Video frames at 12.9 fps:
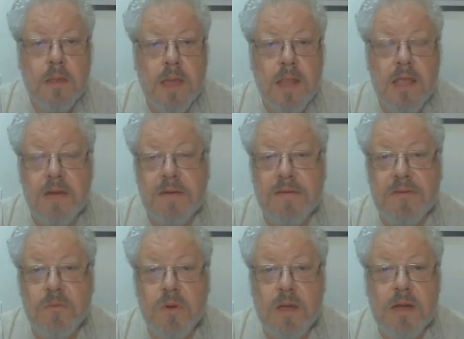Hello
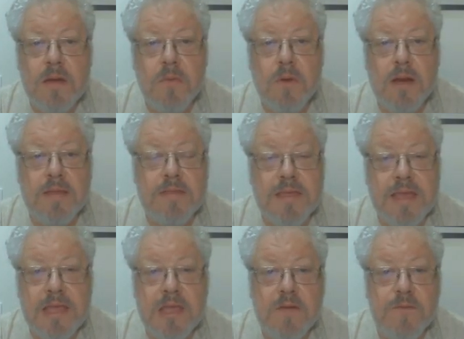everyone, I want to
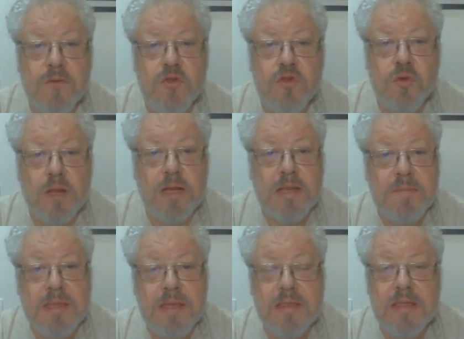thank you for joining
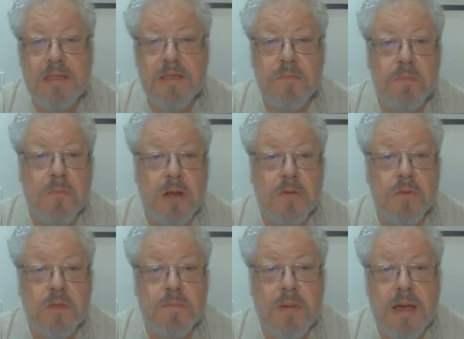me. This is Martin
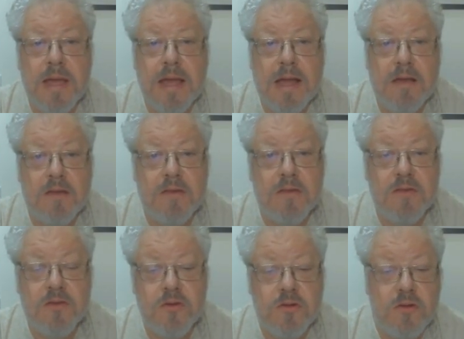with
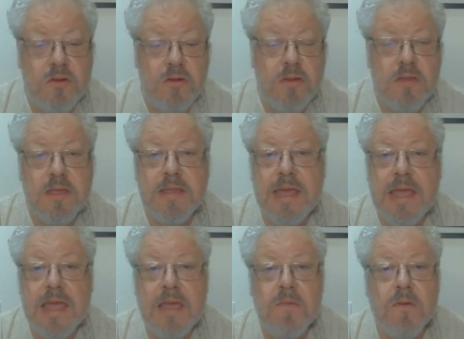MyIeltsTutor.
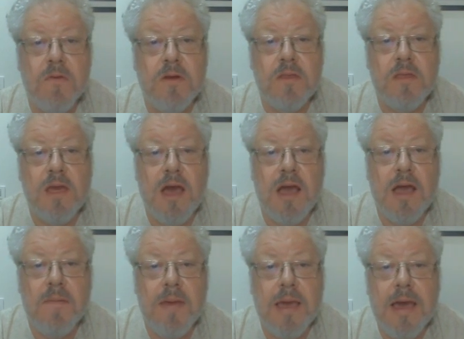Today we're going to talk
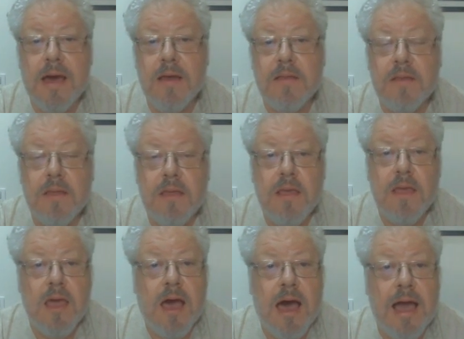about
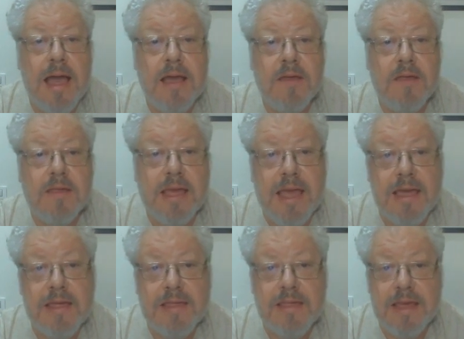IELTS
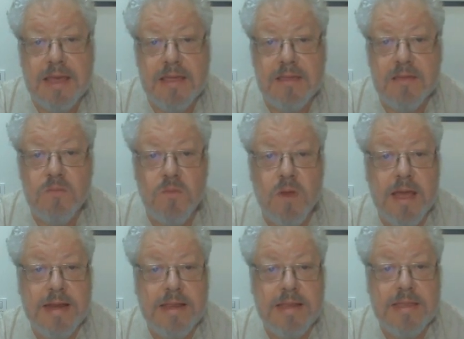essays,
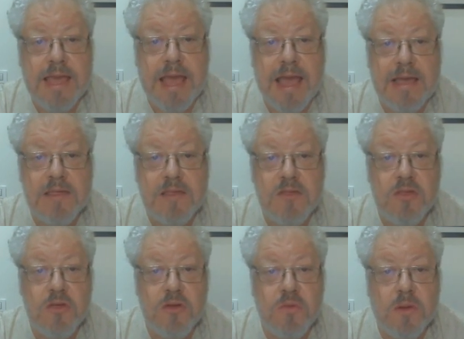writing task
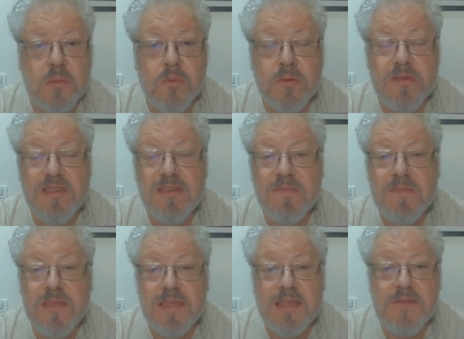2, and we're
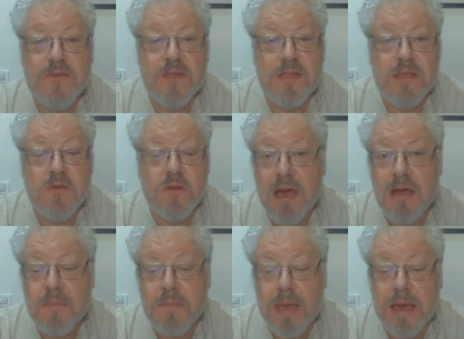specifically going to
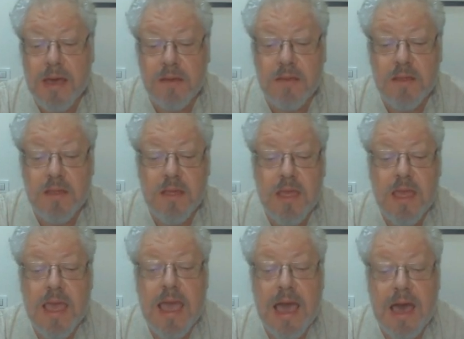talk about
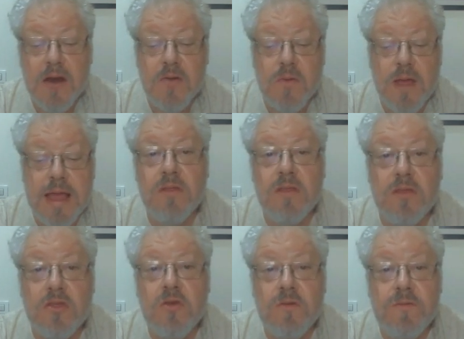how to write the
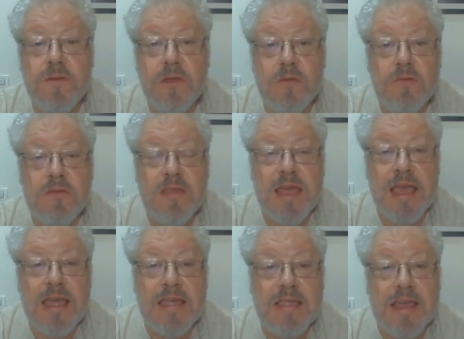2 views
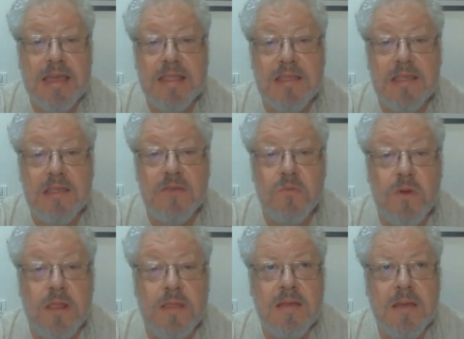essay. This is
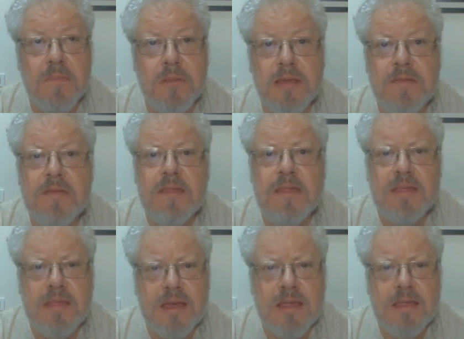one of the, I believe,
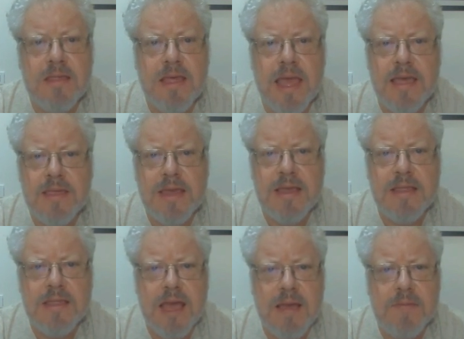6 essay
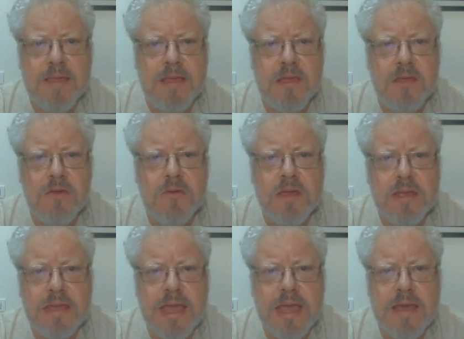types that you
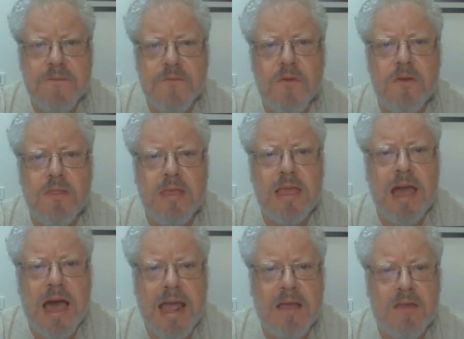can get for the
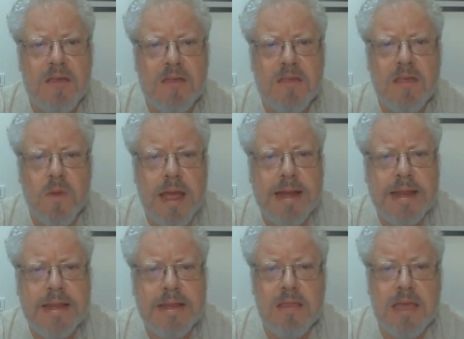IELTS
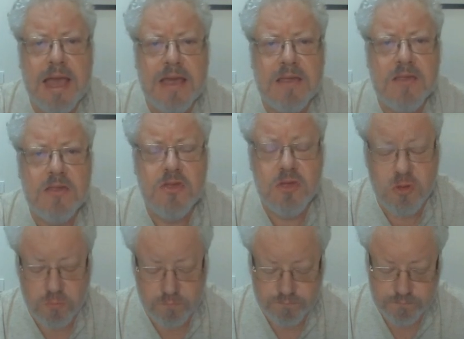writing task
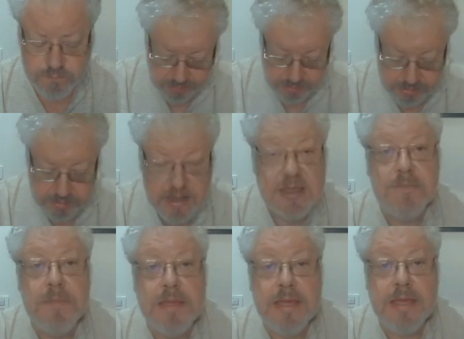2. Let's
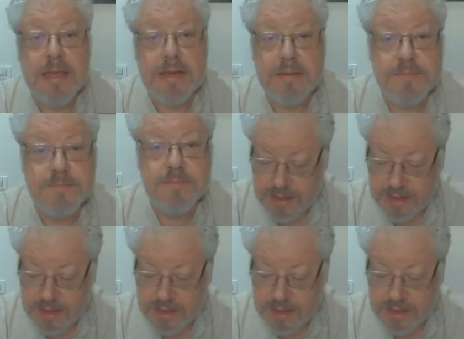begin.